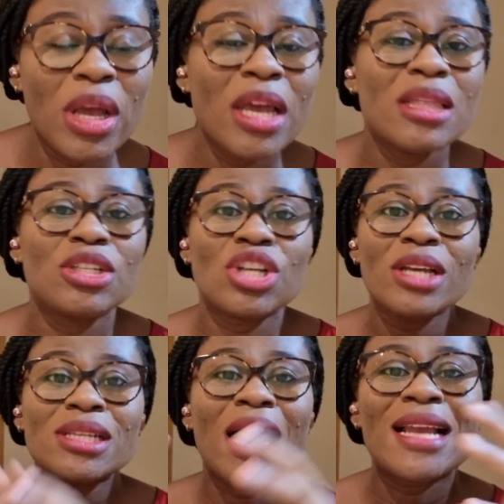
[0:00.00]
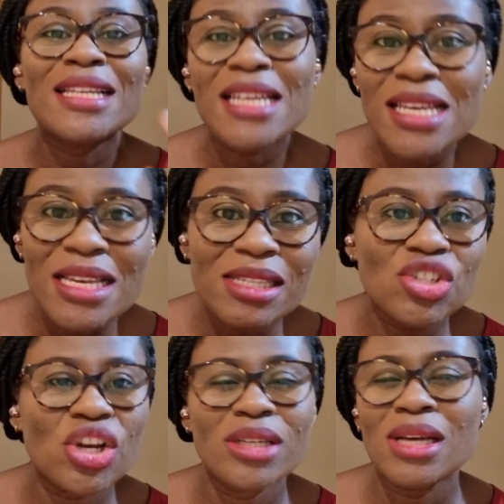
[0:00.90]
they checked her knees,
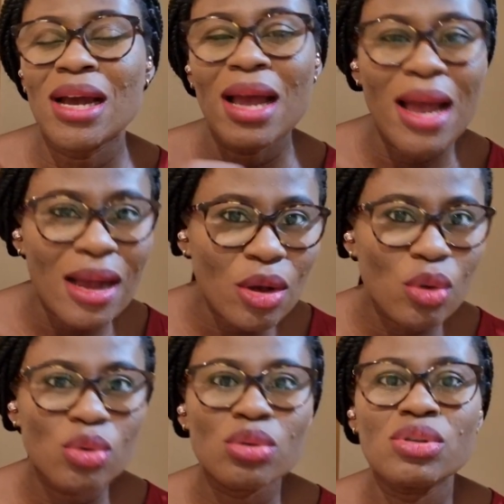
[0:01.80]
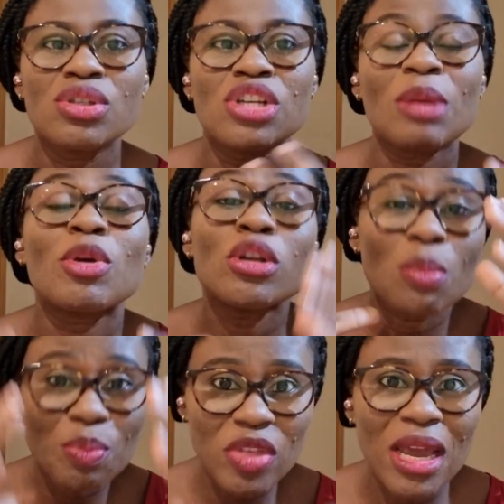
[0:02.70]
checked her ankles, because
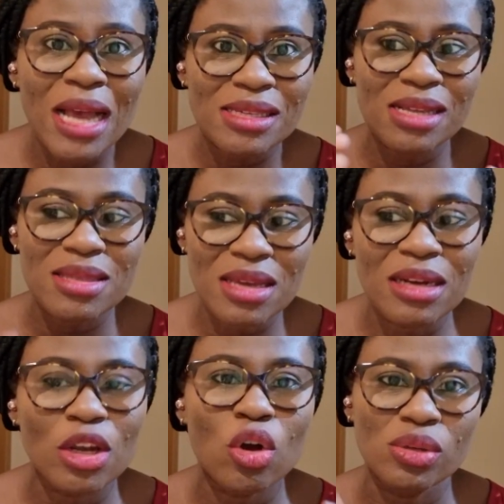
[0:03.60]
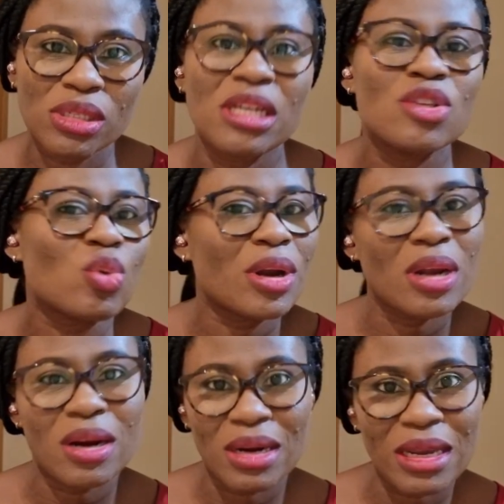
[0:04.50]
as at then the concerns were in
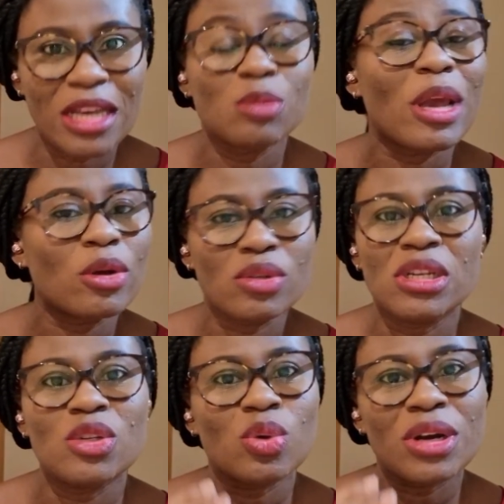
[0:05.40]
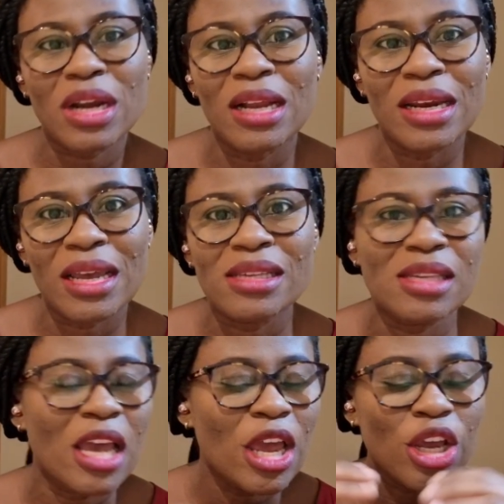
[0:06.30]
her legs. My concerns were in her legs.
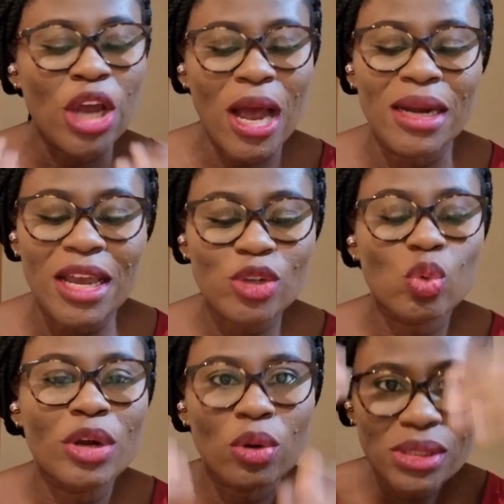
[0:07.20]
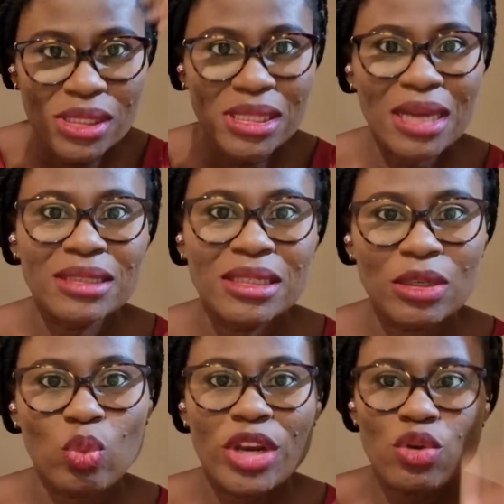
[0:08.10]
Her legs were not standing.
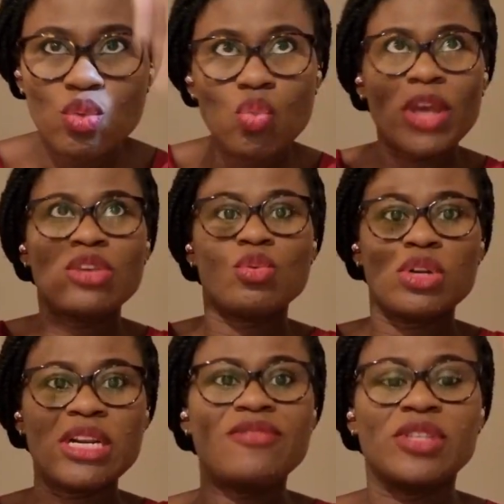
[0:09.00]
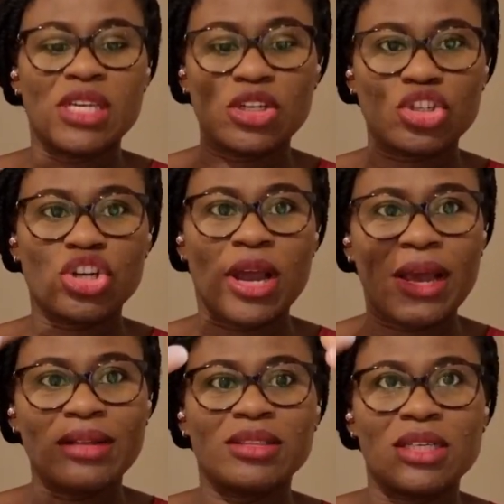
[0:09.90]
When you lift a
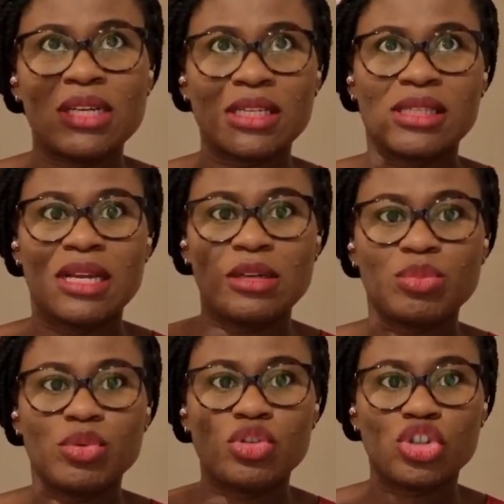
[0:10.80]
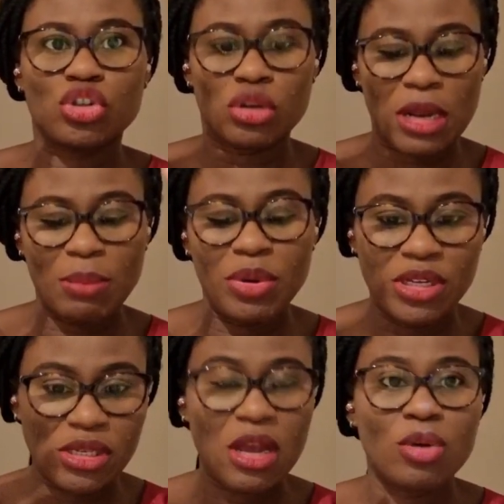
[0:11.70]
child in a standing position and
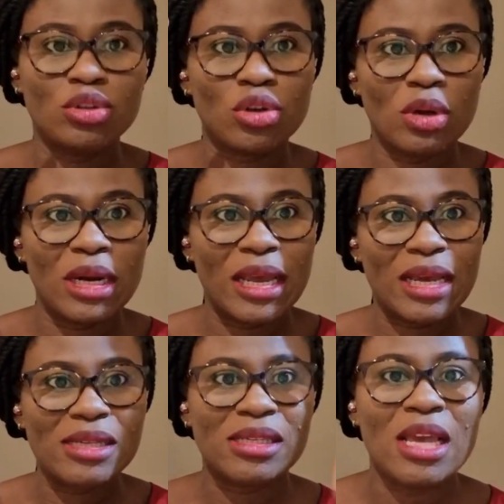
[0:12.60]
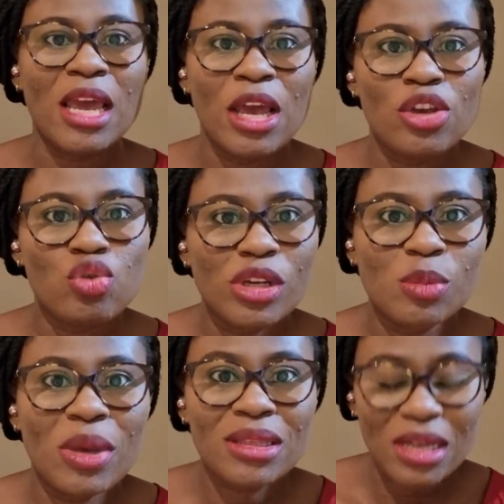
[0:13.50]
place her on your legs, you
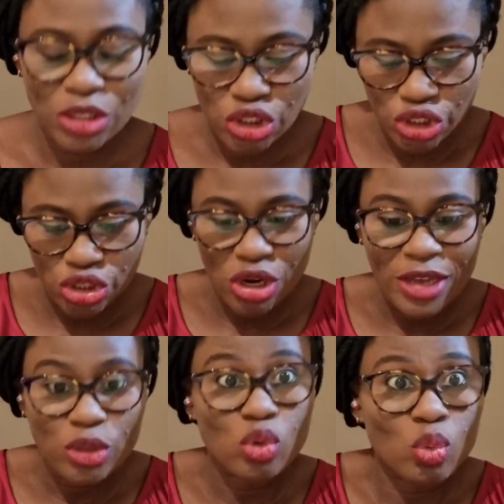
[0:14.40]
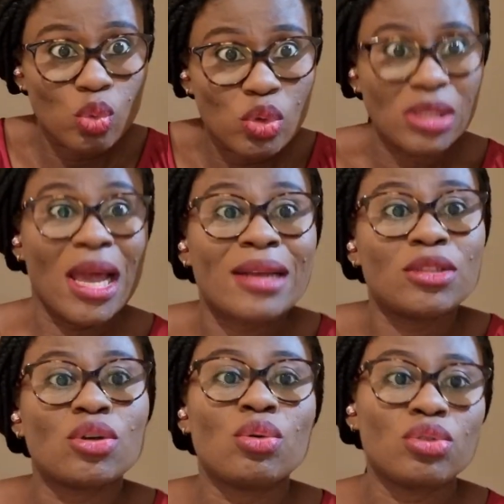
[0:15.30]
expect that she tries to
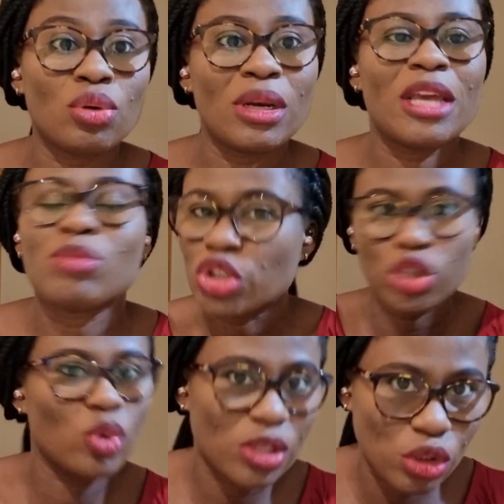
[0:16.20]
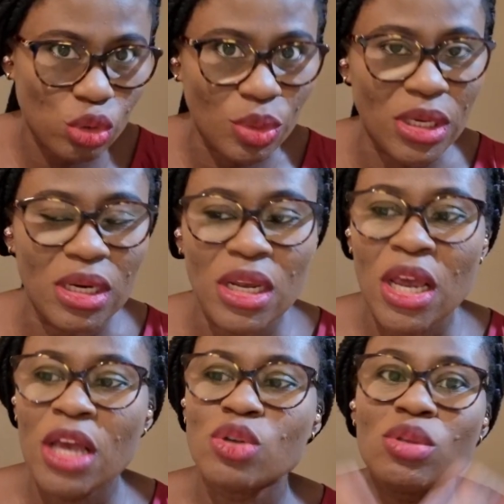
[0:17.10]
stand on your leg, but she wasn't doing it.
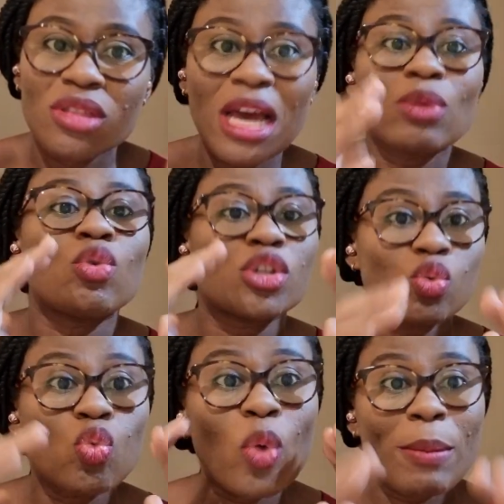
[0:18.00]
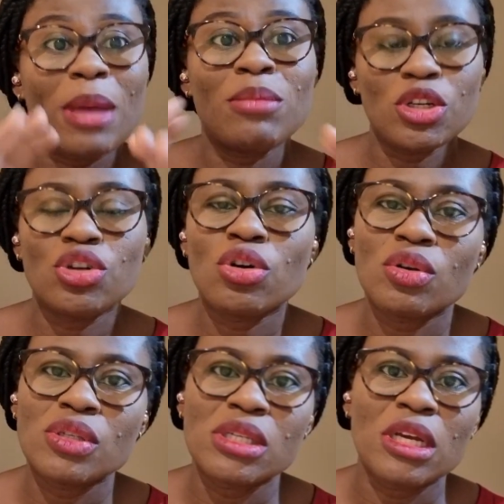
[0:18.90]
So that was where my major
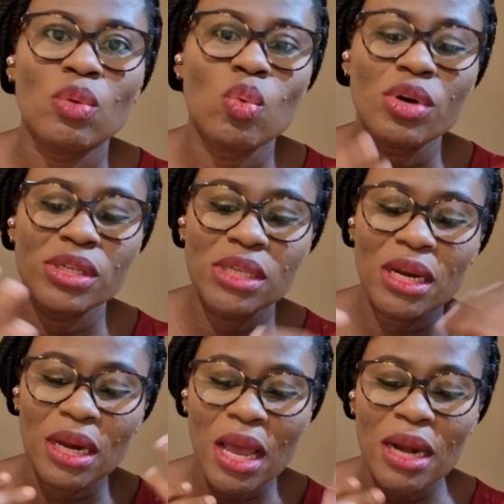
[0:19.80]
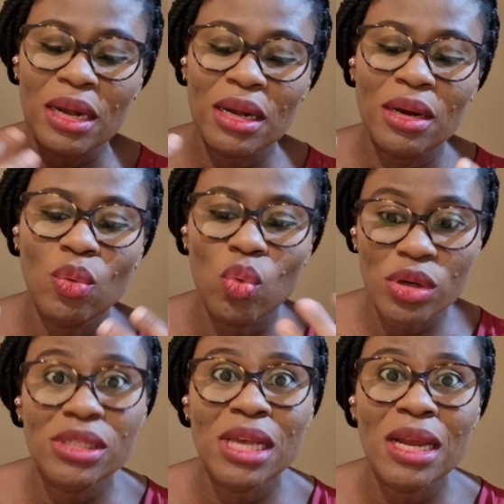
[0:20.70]
concern was,
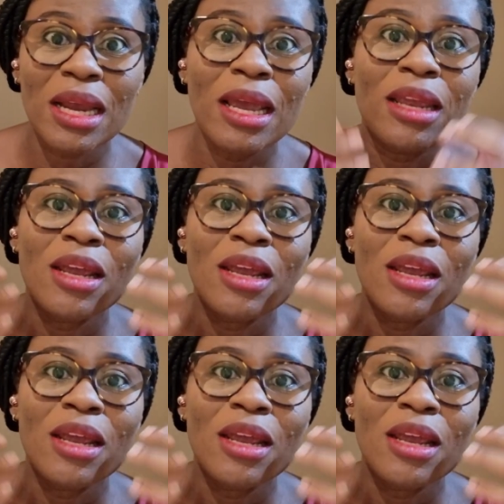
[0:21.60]
and I